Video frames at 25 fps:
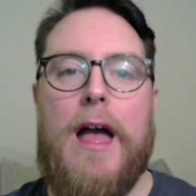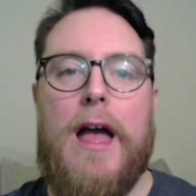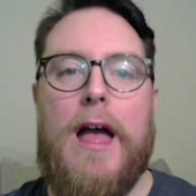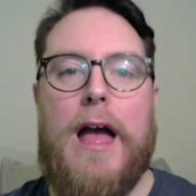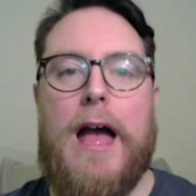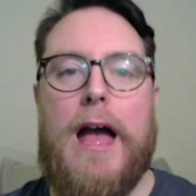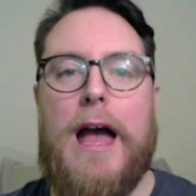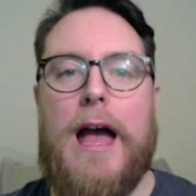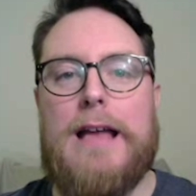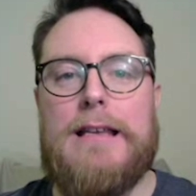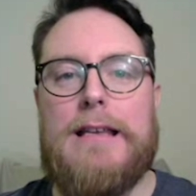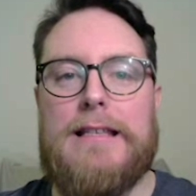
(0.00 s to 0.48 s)

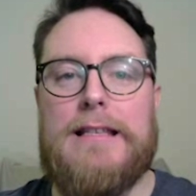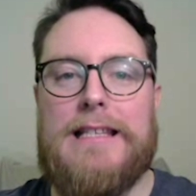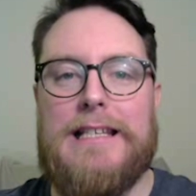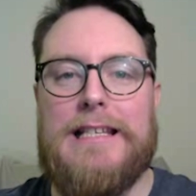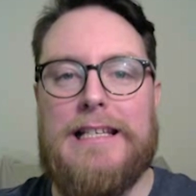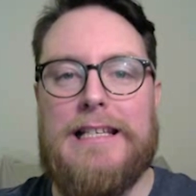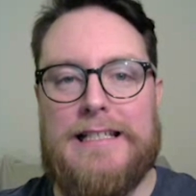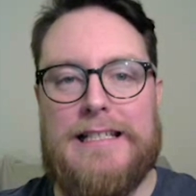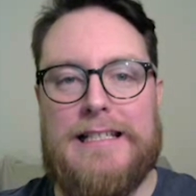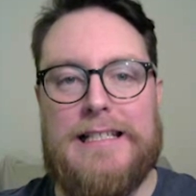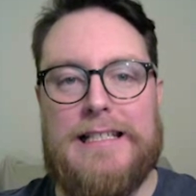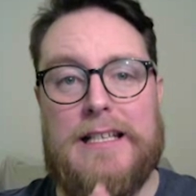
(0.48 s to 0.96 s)
And
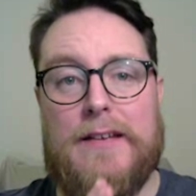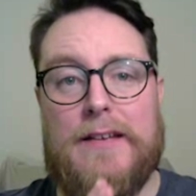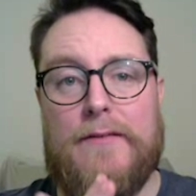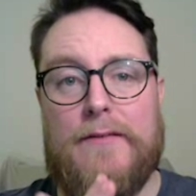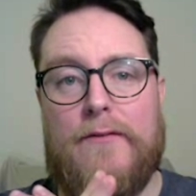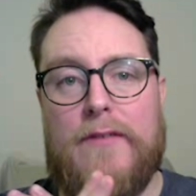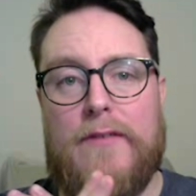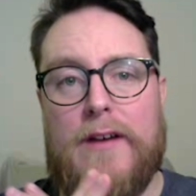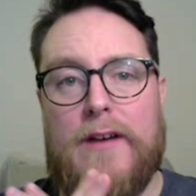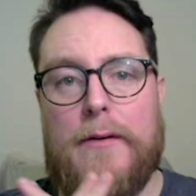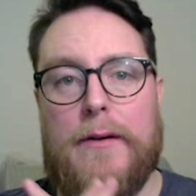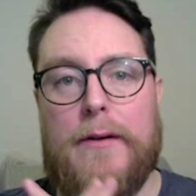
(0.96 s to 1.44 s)
this is a
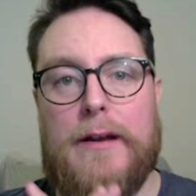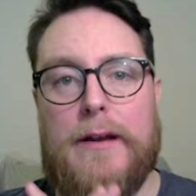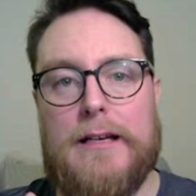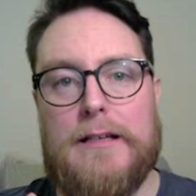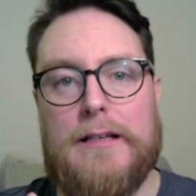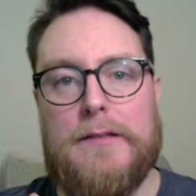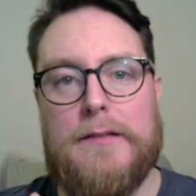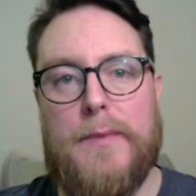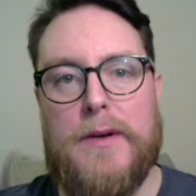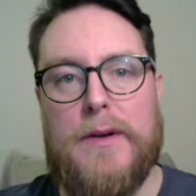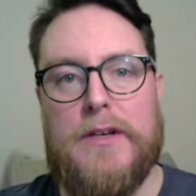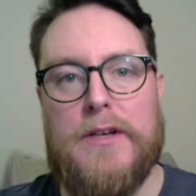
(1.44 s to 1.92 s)
very
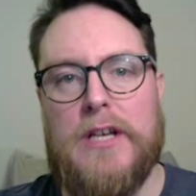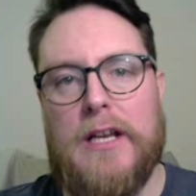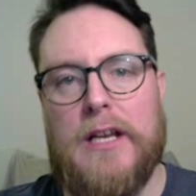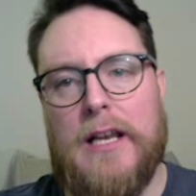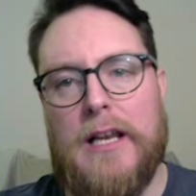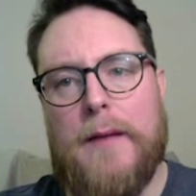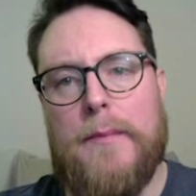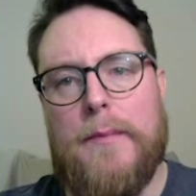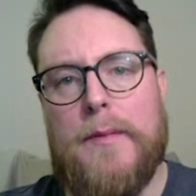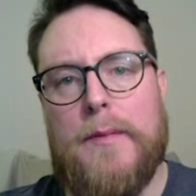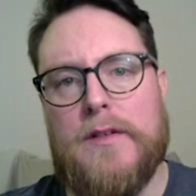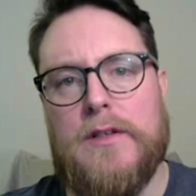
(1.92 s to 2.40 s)
special
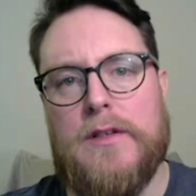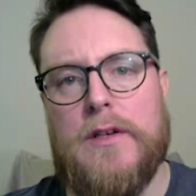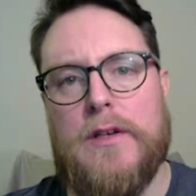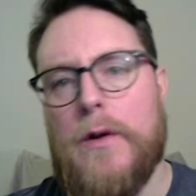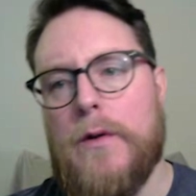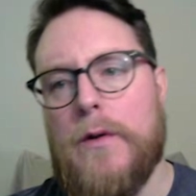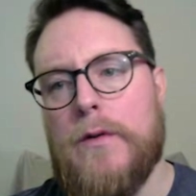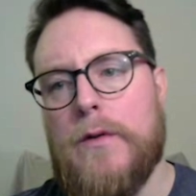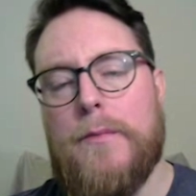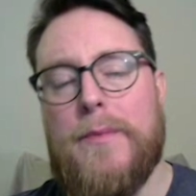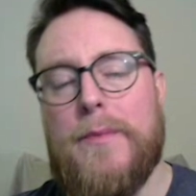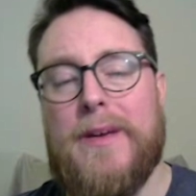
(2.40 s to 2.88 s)

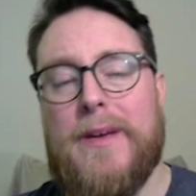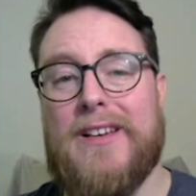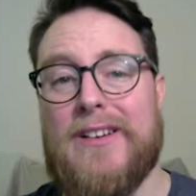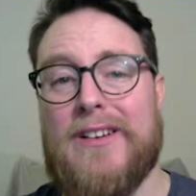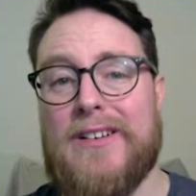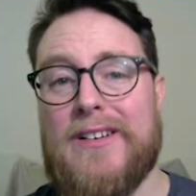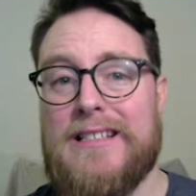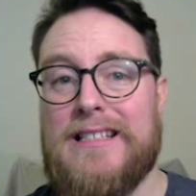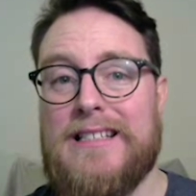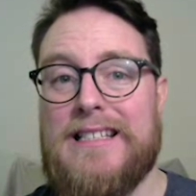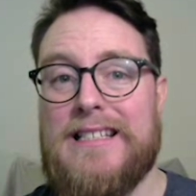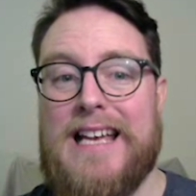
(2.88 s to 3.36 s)
episode
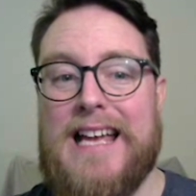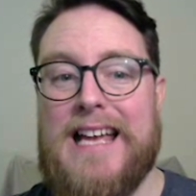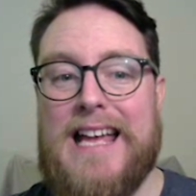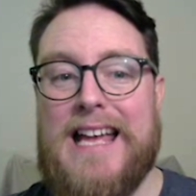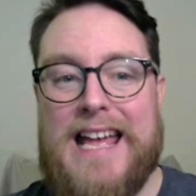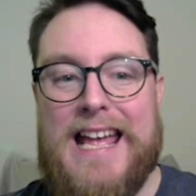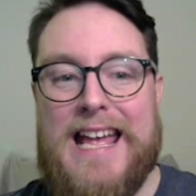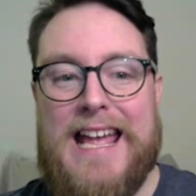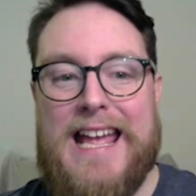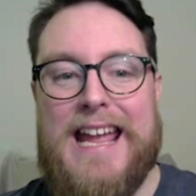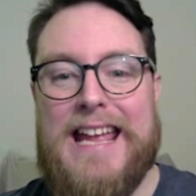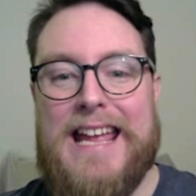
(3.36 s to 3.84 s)
because
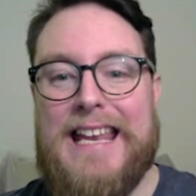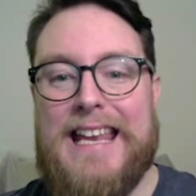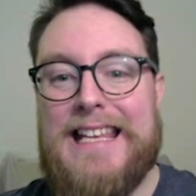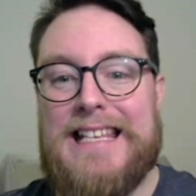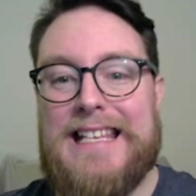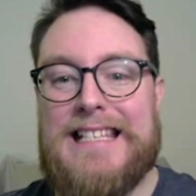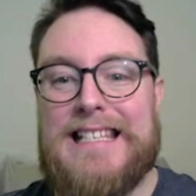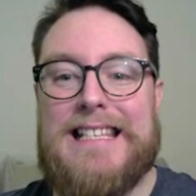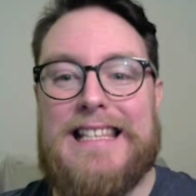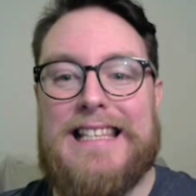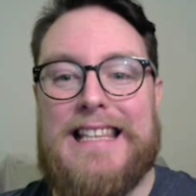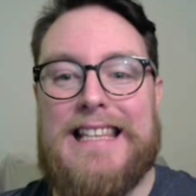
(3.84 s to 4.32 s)
it
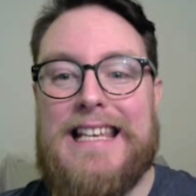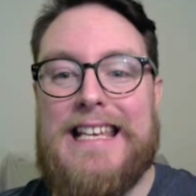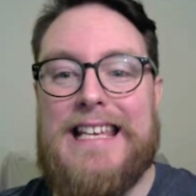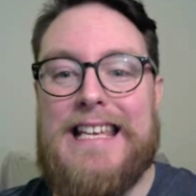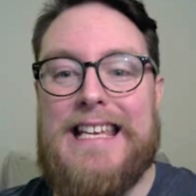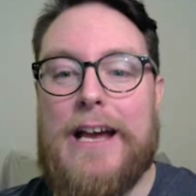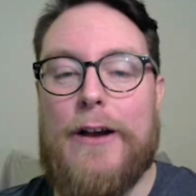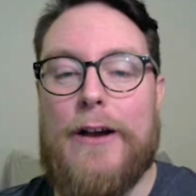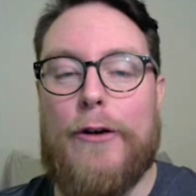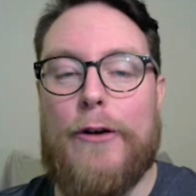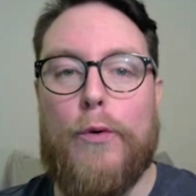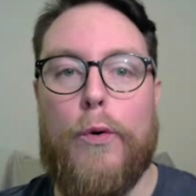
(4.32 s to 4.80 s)
is the
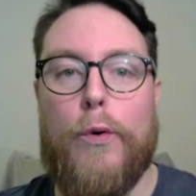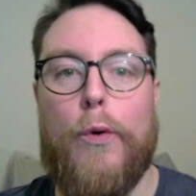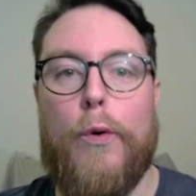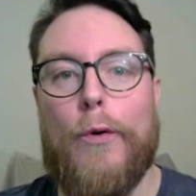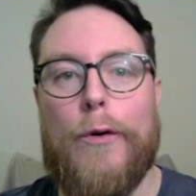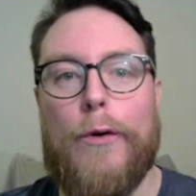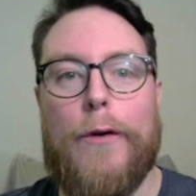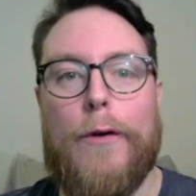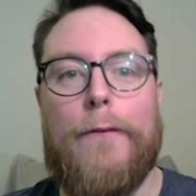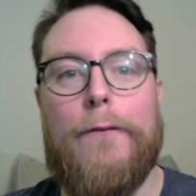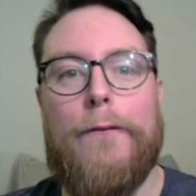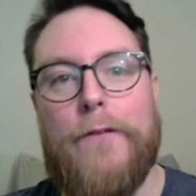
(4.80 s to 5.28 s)

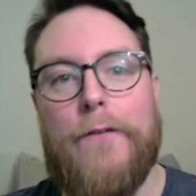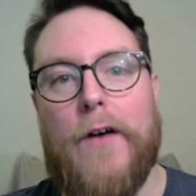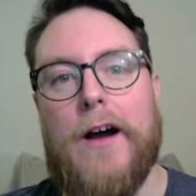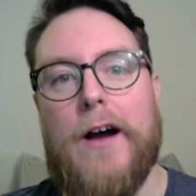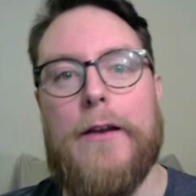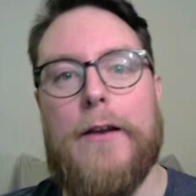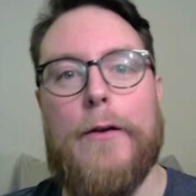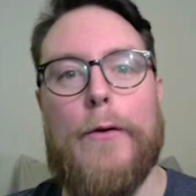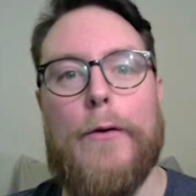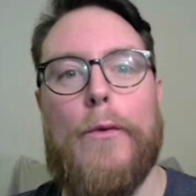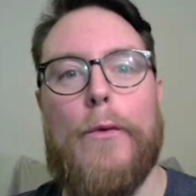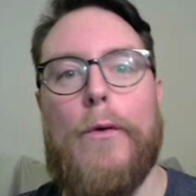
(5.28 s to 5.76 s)

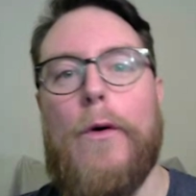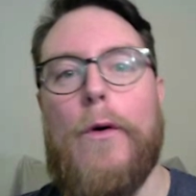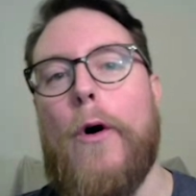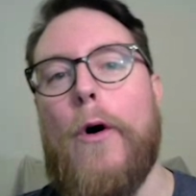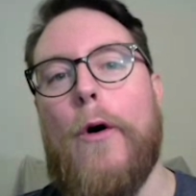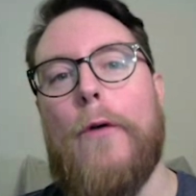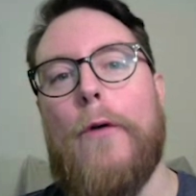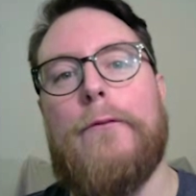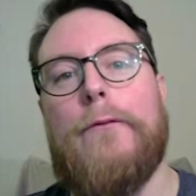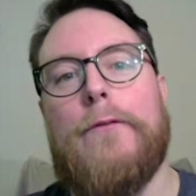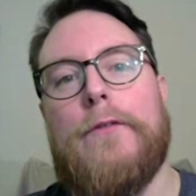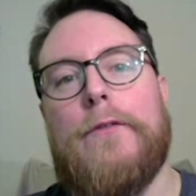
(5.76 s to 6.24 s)
quarterfinal
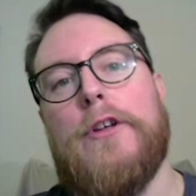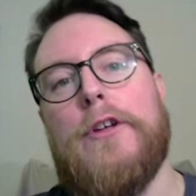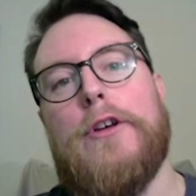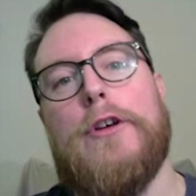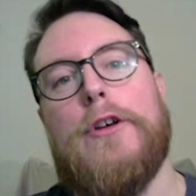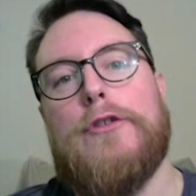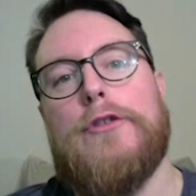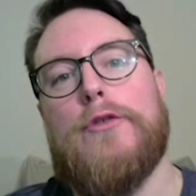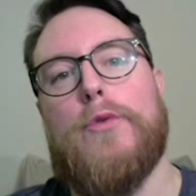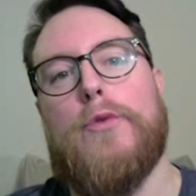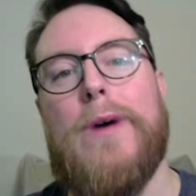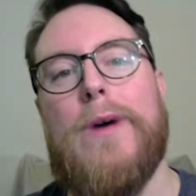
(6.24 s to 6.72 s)
of the
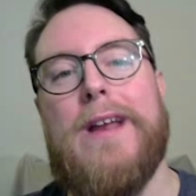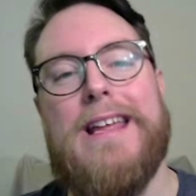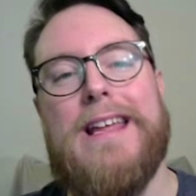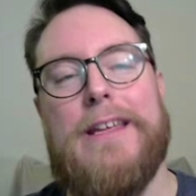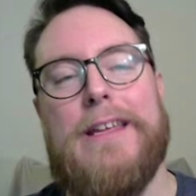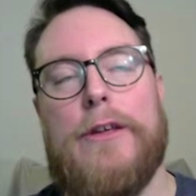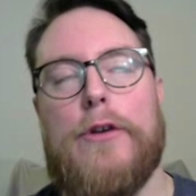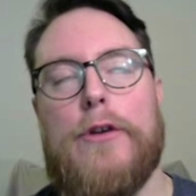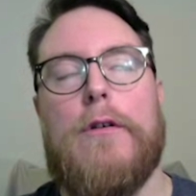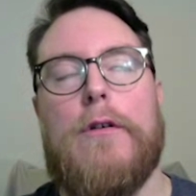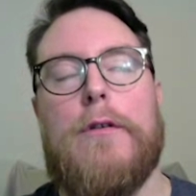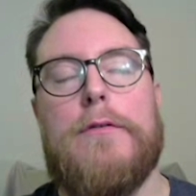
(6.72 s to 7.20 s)

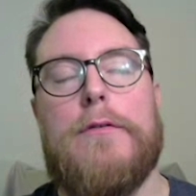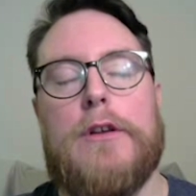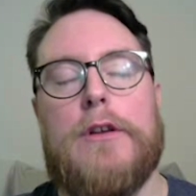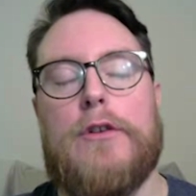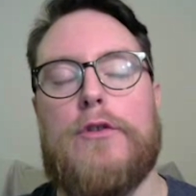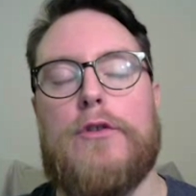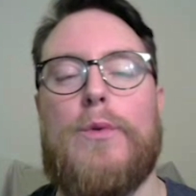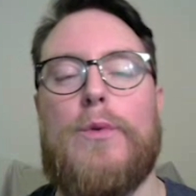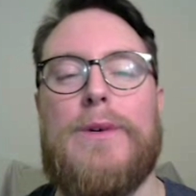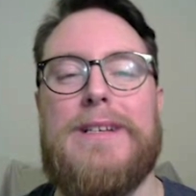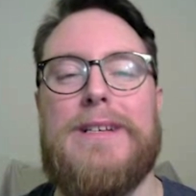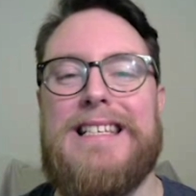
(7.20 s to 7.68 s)
Euros
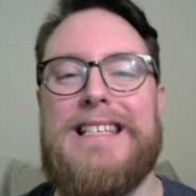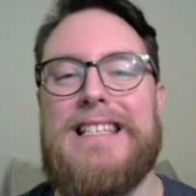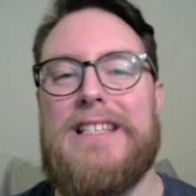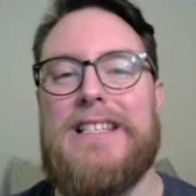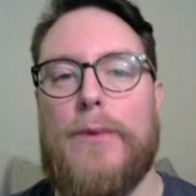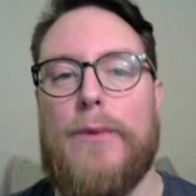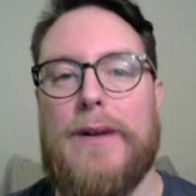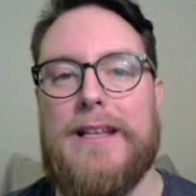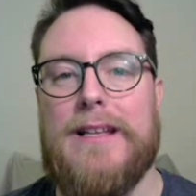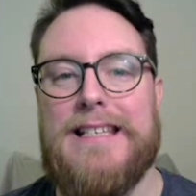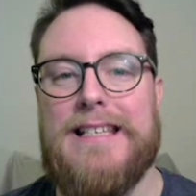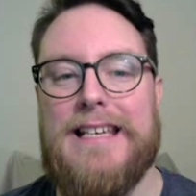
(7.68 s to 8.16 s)

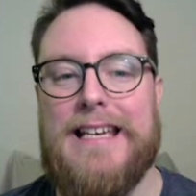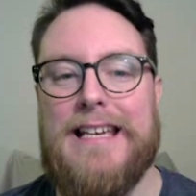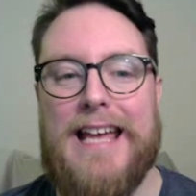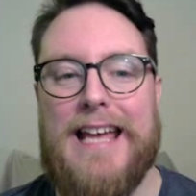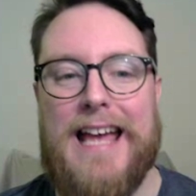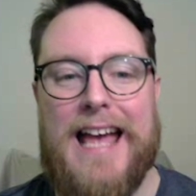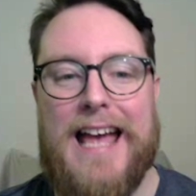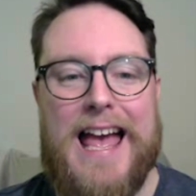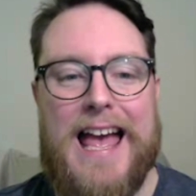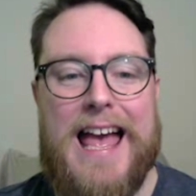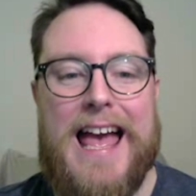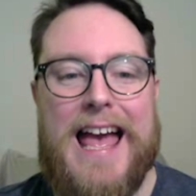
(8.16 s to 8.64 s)
2020.
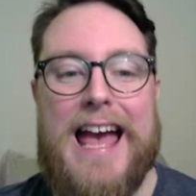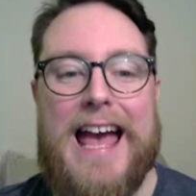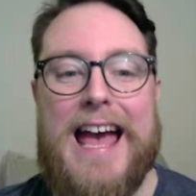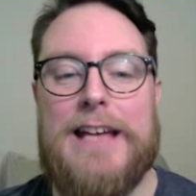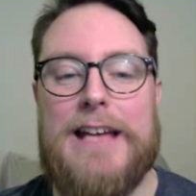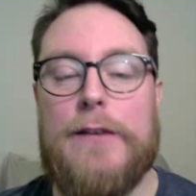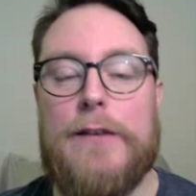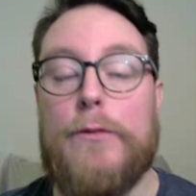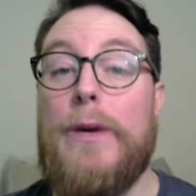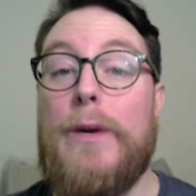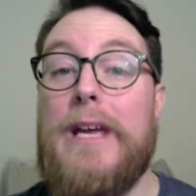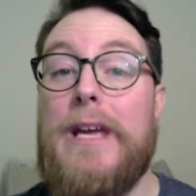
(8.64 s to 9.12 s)

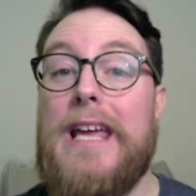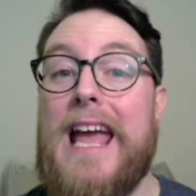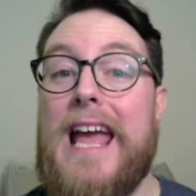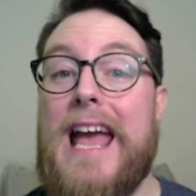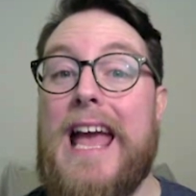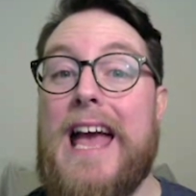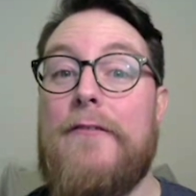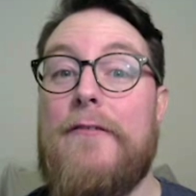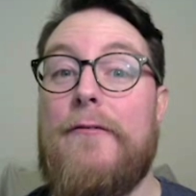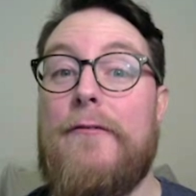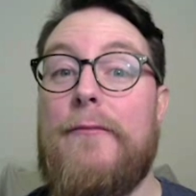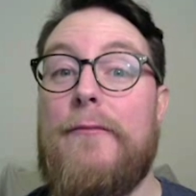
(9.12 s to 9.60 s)
And we
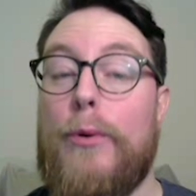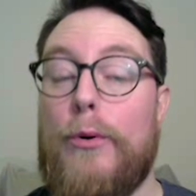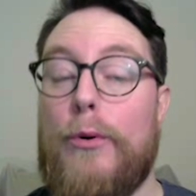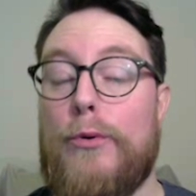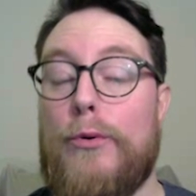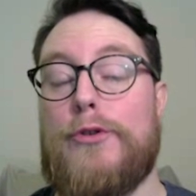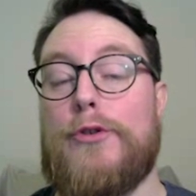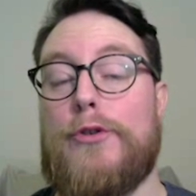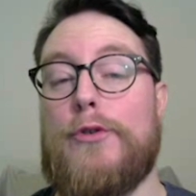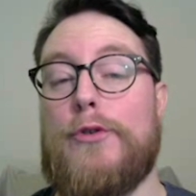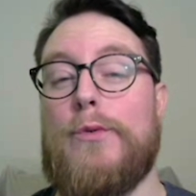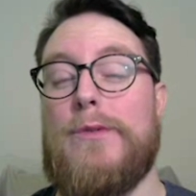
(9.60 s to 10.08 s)
have
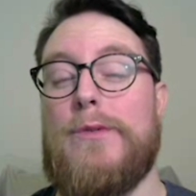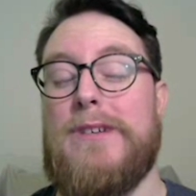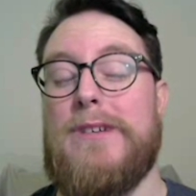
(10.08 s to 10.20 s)
Portugal.